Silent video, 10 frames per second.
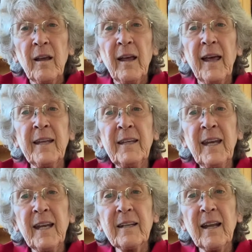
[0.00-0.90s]
and
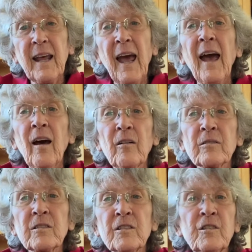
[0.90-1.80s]
yet how
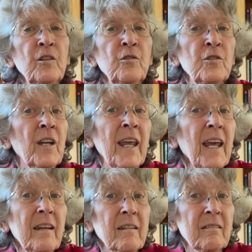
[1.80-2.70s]
do you
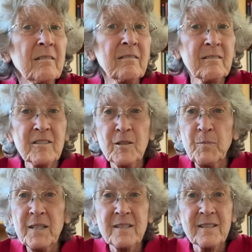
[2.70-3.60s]
get to
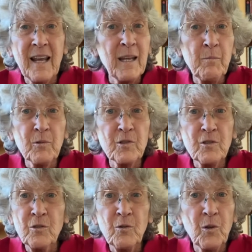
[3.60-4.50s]
be able to
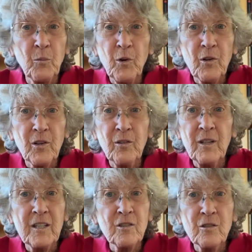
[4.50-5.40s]
do the work you
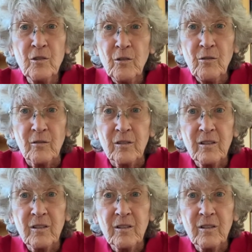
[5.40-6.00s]
need to do